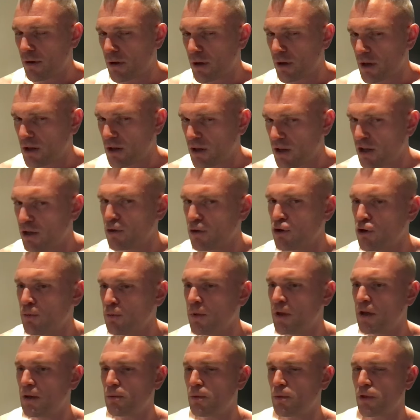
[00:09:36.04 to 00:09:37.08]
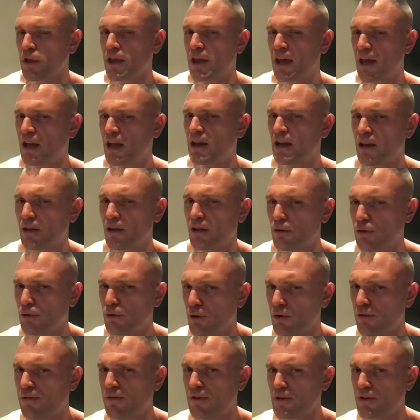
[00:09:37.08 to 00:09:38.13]
I need you to be able to get in
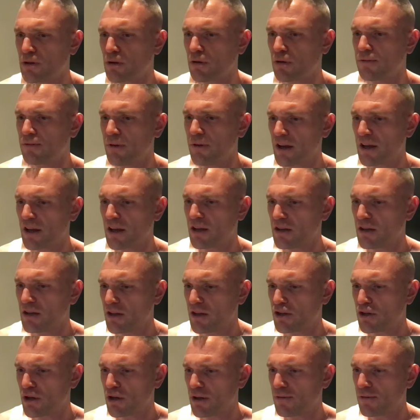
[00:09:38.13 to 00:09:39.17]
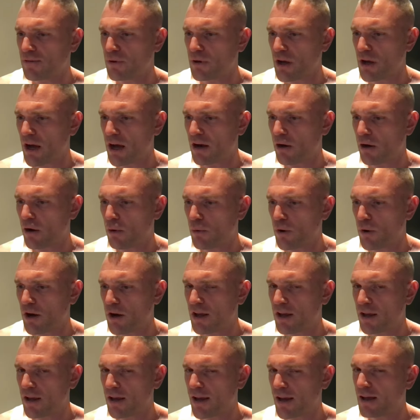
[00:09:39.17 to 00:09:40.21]
good physical fighting condition if you're not
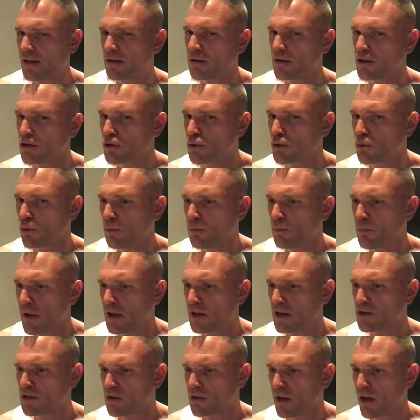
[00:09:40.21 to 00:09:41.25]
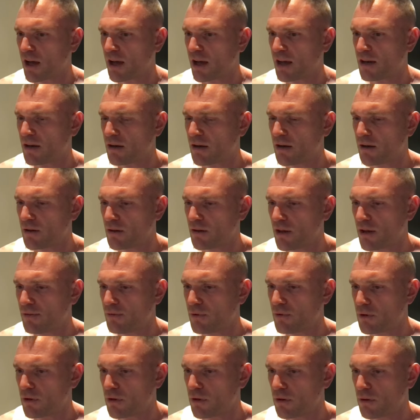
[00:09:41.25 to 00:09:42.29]
already, at least to a baseline
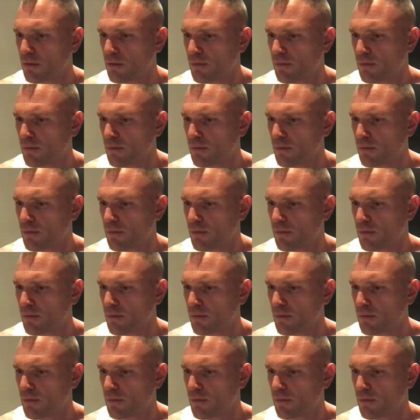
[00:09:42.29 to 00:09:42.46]
level.